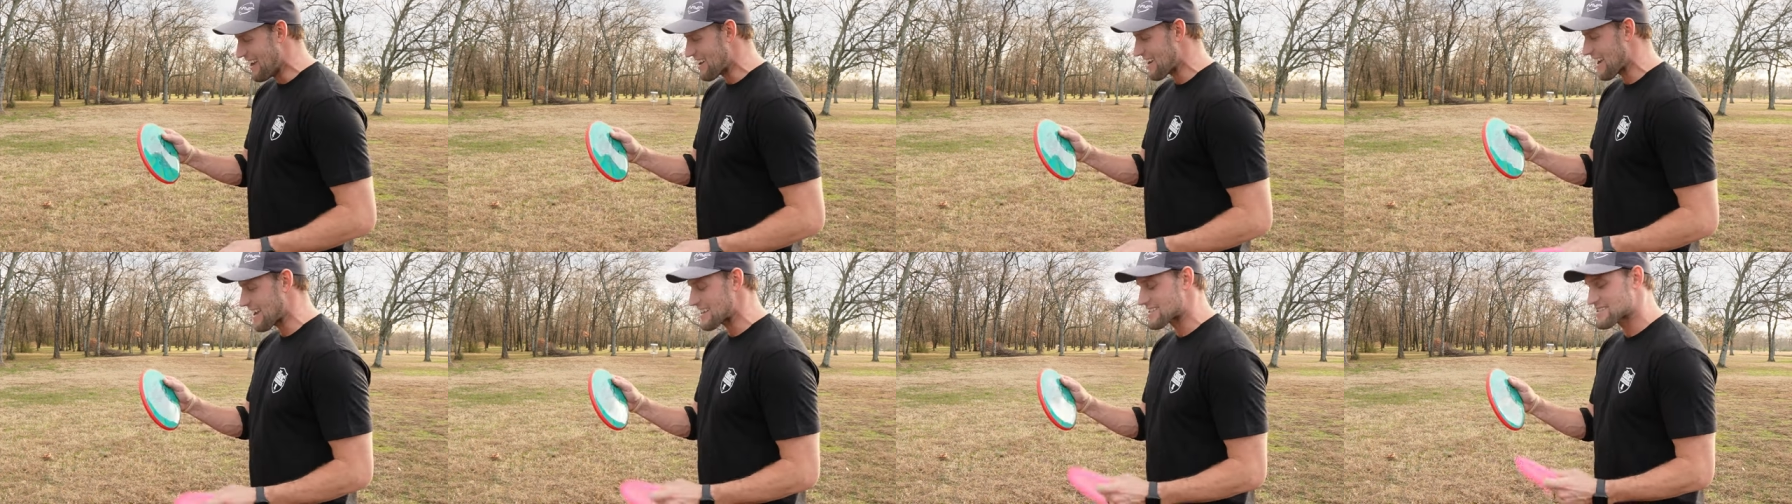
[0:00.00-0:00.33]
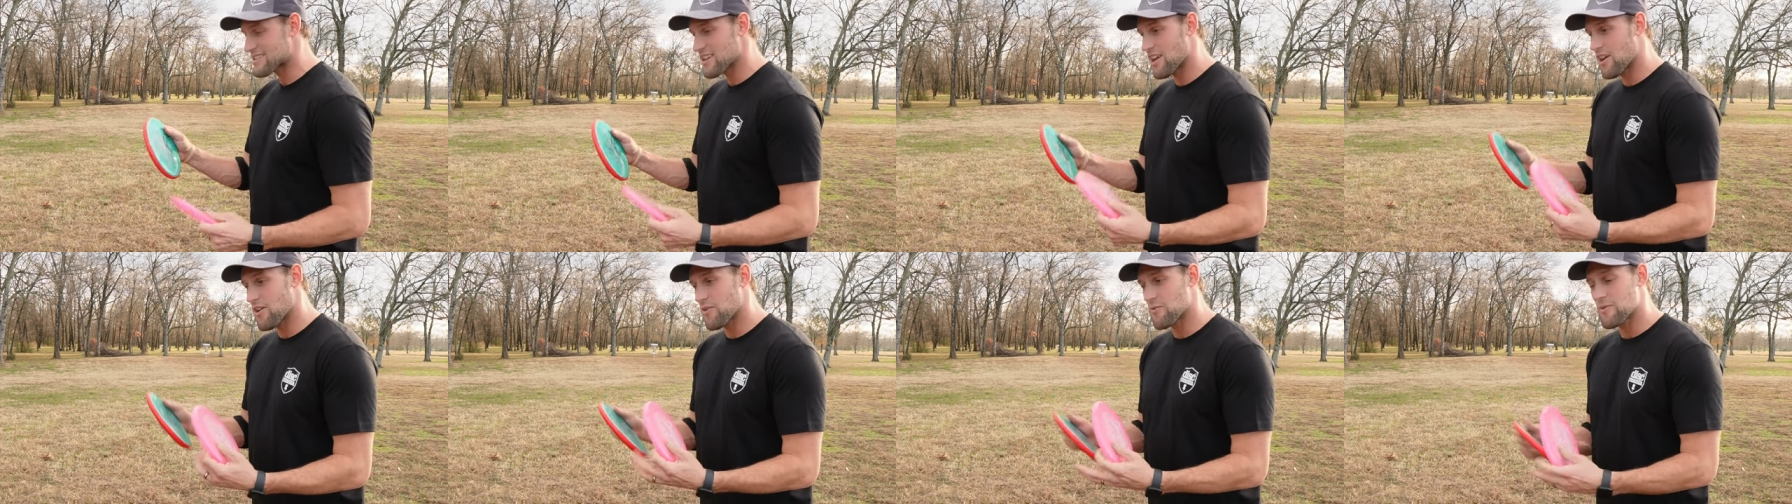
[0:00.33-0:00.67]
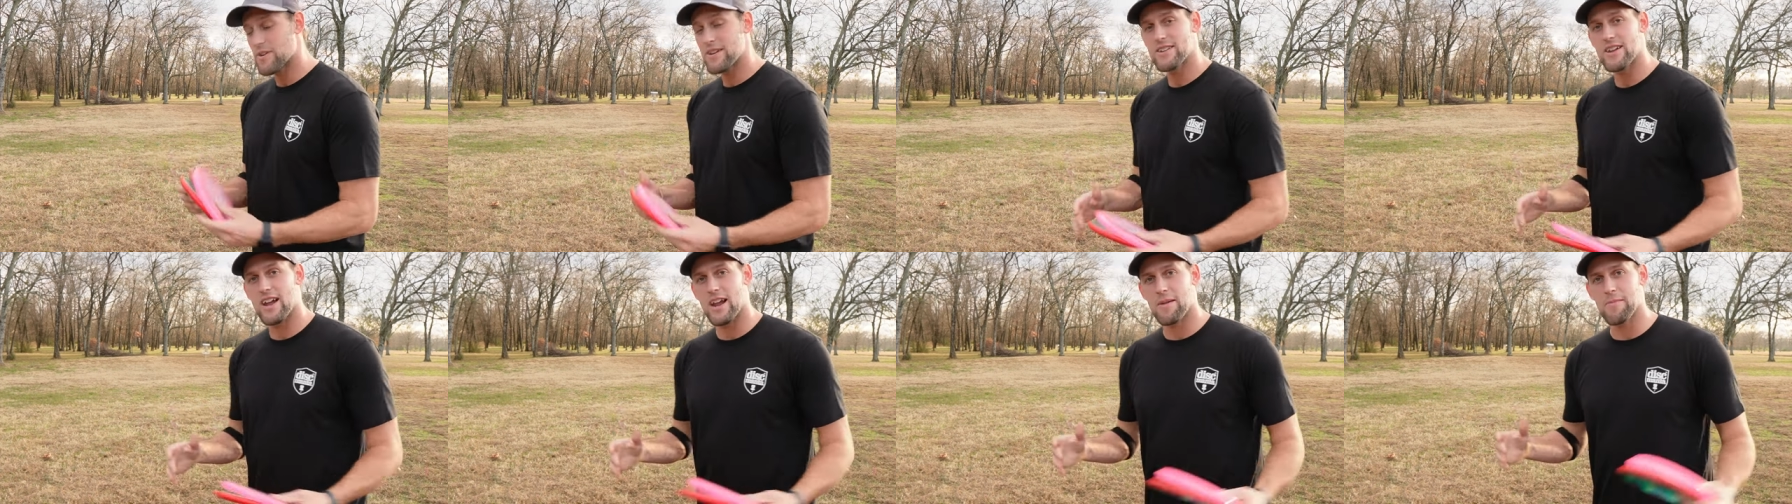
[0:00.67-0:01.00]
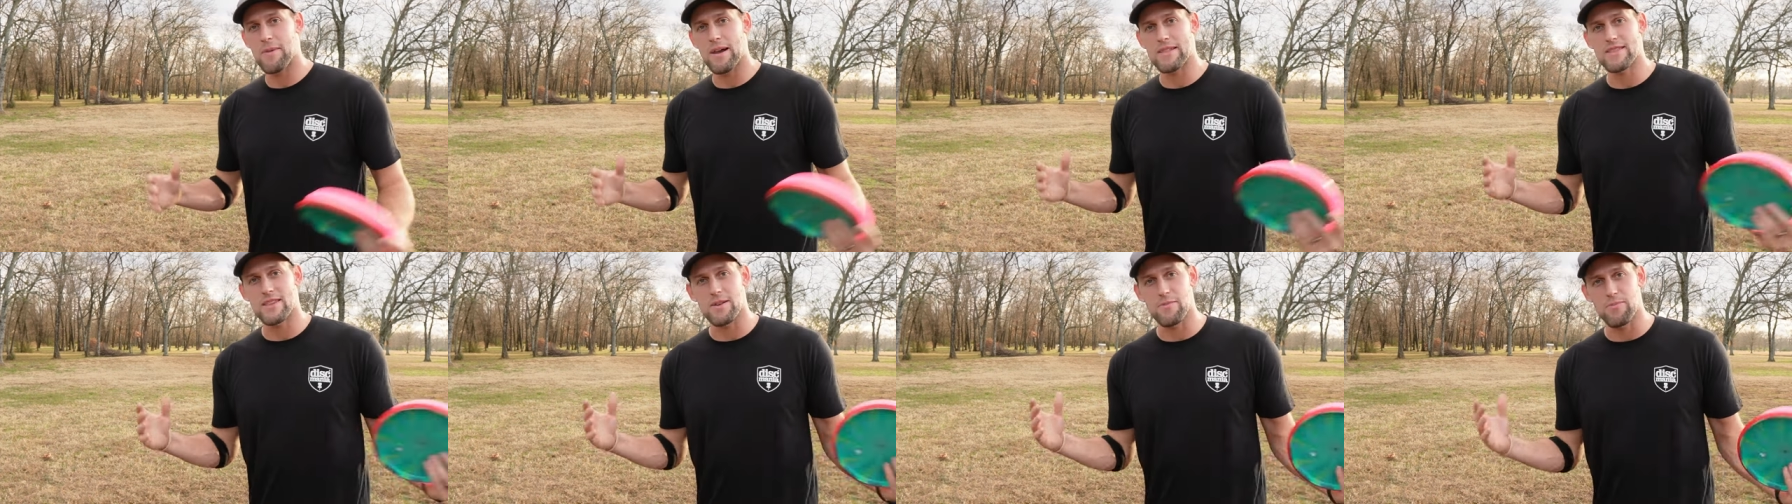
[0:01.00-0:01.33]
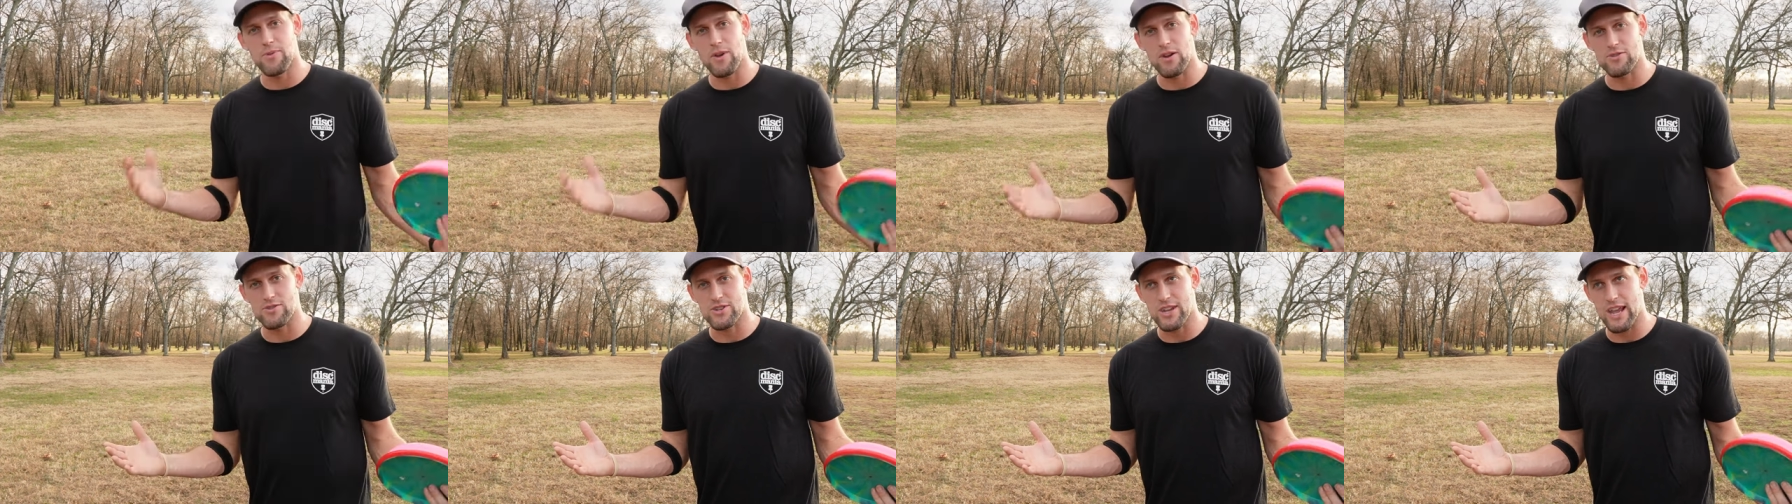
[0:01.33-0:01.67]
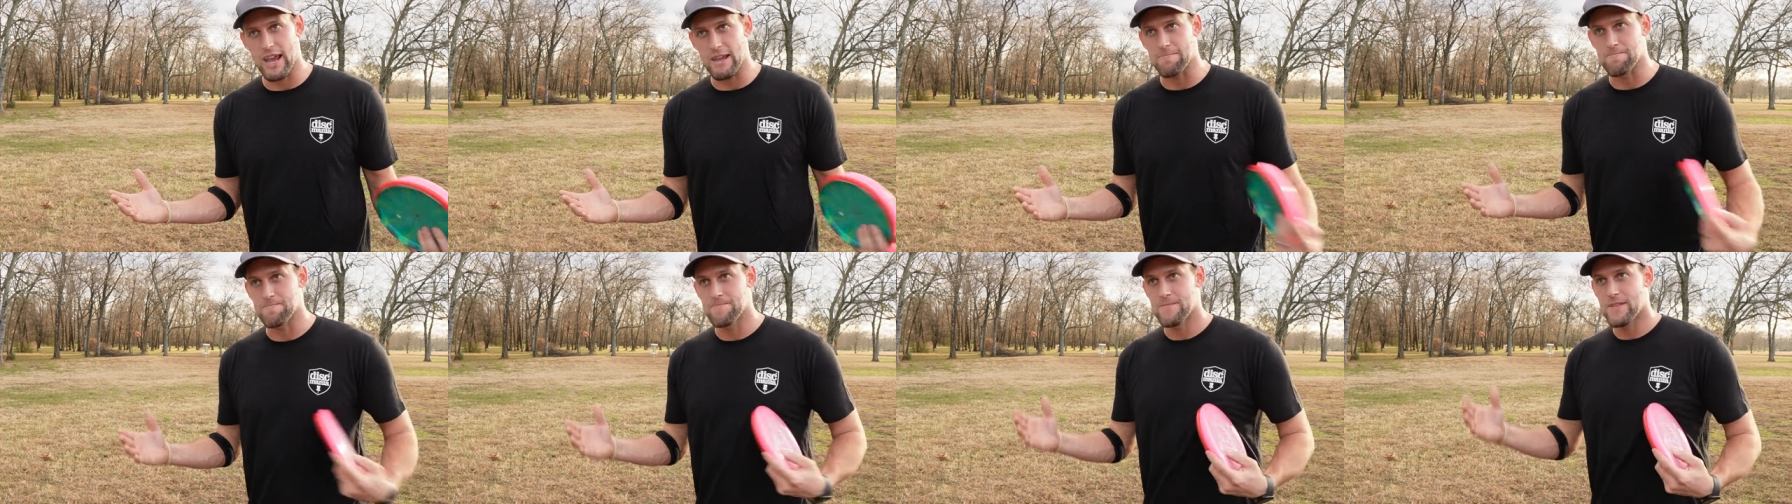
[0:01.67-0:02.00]
okay, so we're gonna talk about the approach
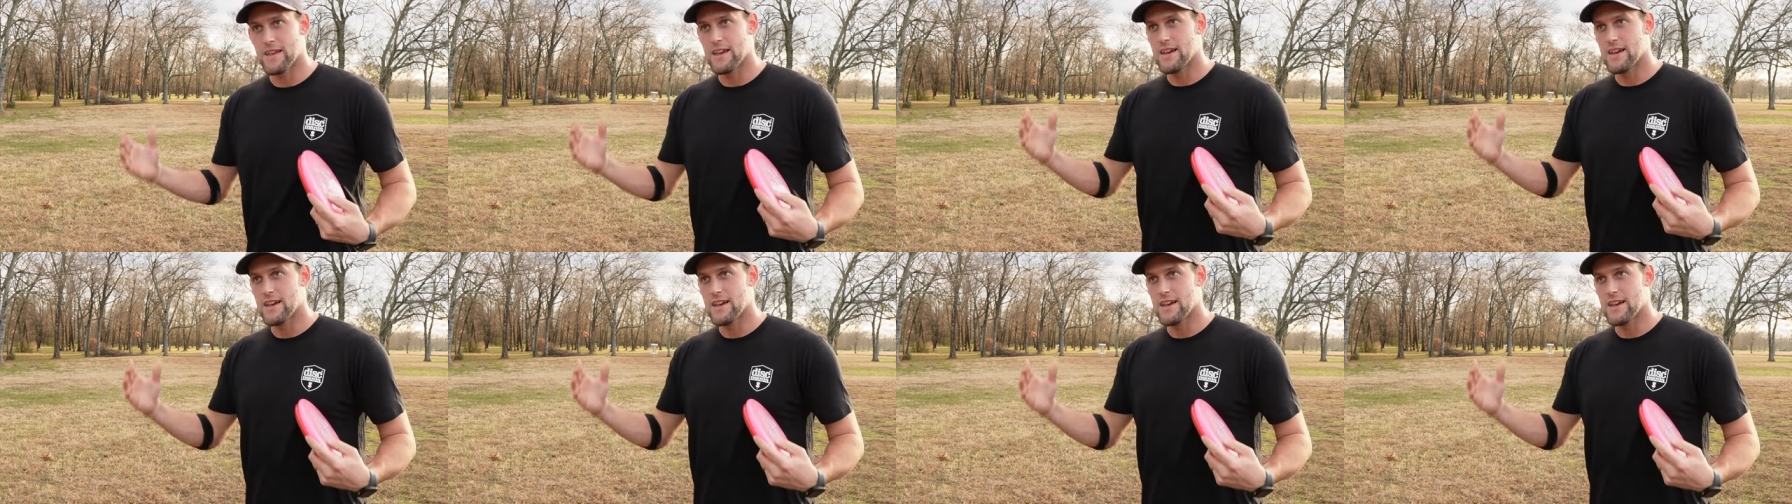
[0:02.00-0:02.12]
game.